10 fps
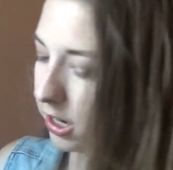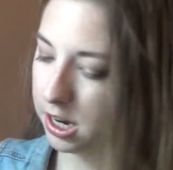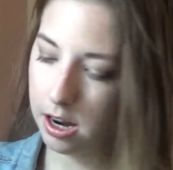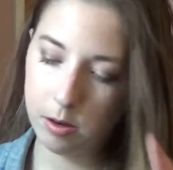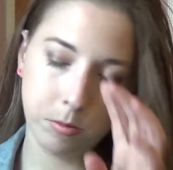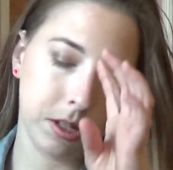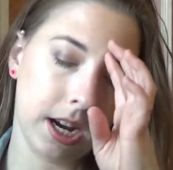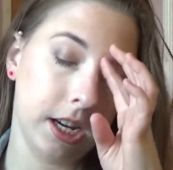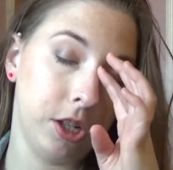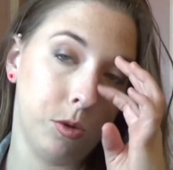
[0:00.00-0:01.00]
of times
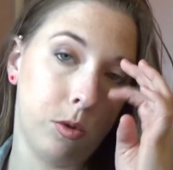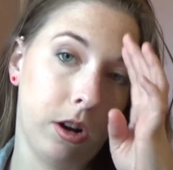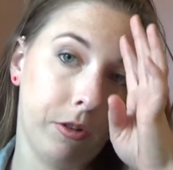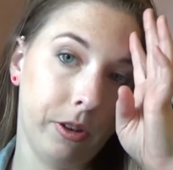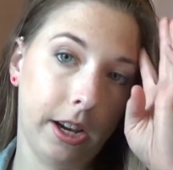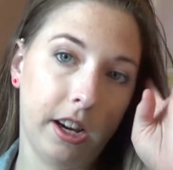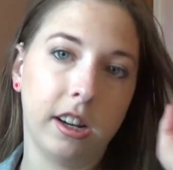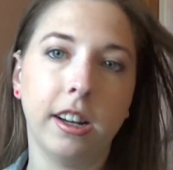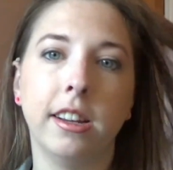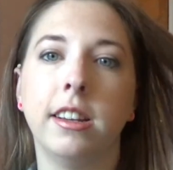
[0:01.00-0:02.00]
I just run over there
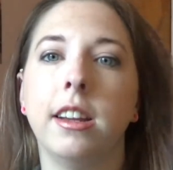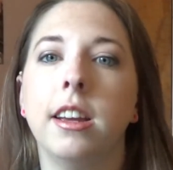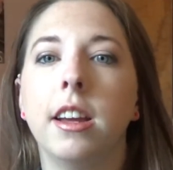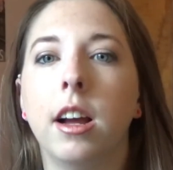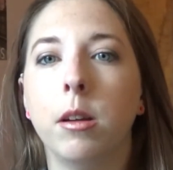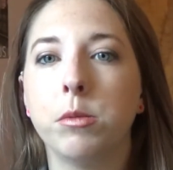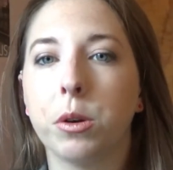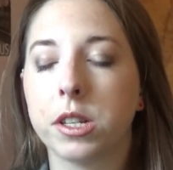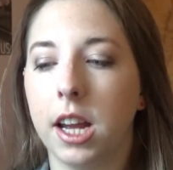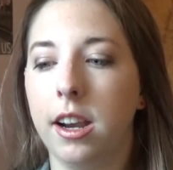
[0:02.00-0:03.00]
and I'm so
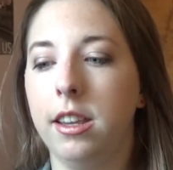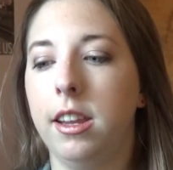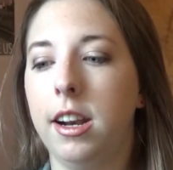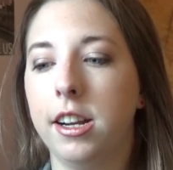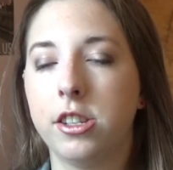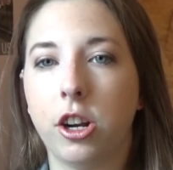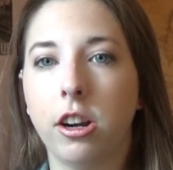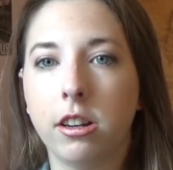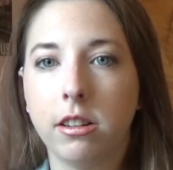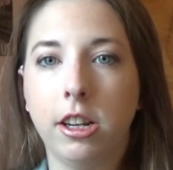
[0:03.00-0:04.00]
excited that I
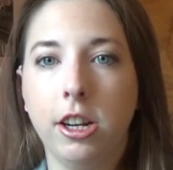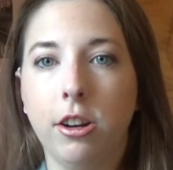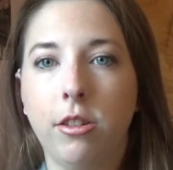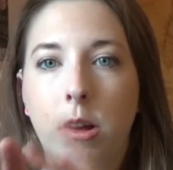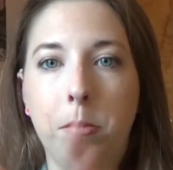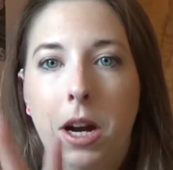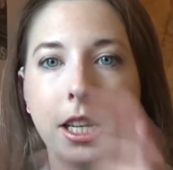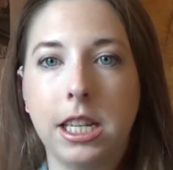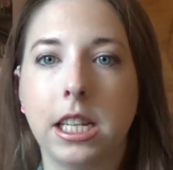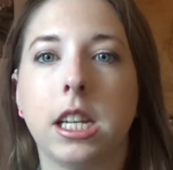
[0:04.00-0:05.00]
start,
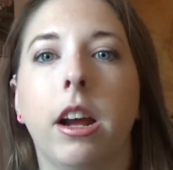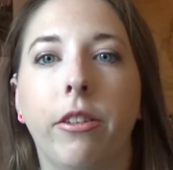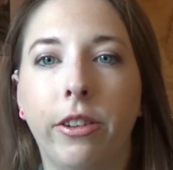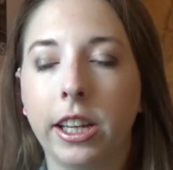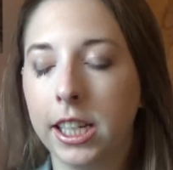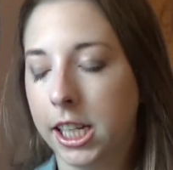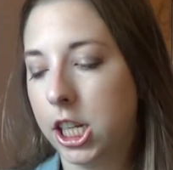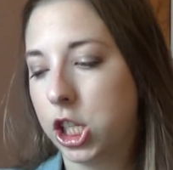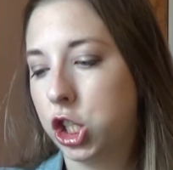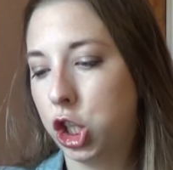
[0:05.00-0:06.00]
unboxing stuff.
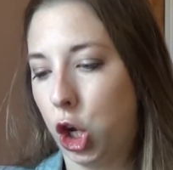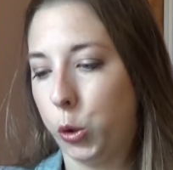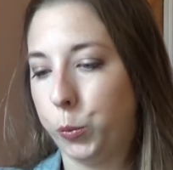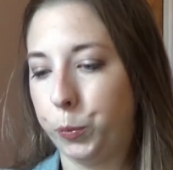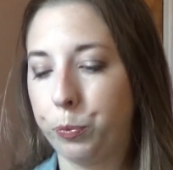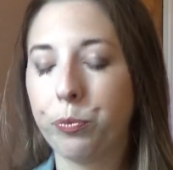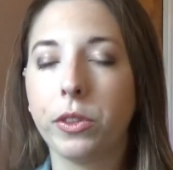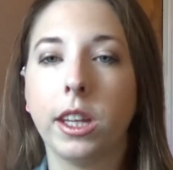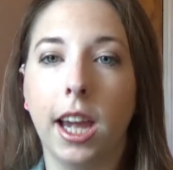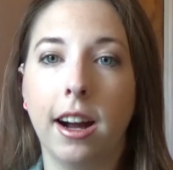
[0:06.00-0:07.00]
So
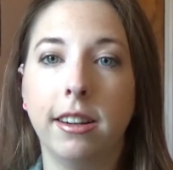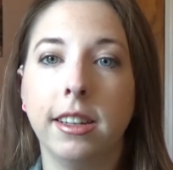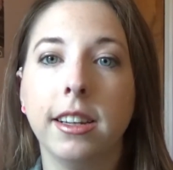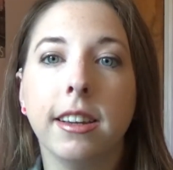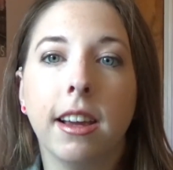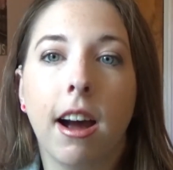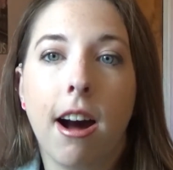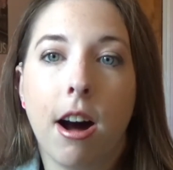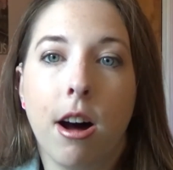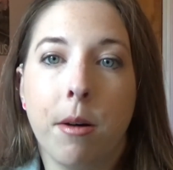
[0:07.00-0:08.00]
yeah,
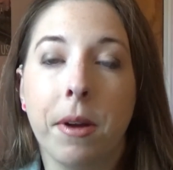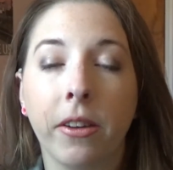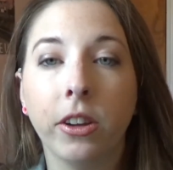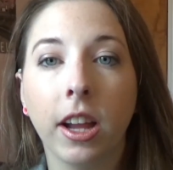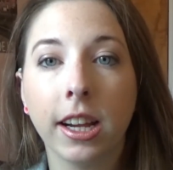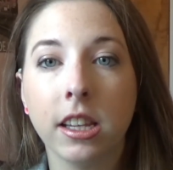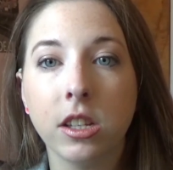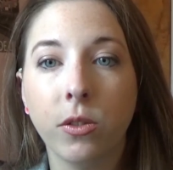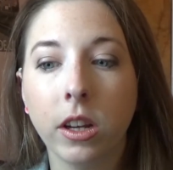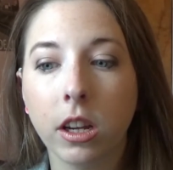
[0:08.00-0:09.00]
if you like
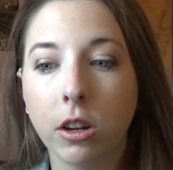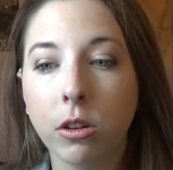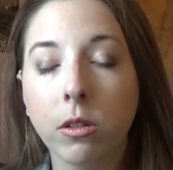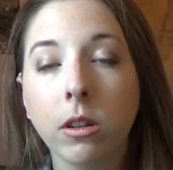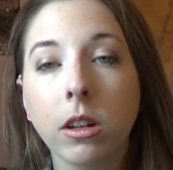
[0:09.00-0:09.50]
this video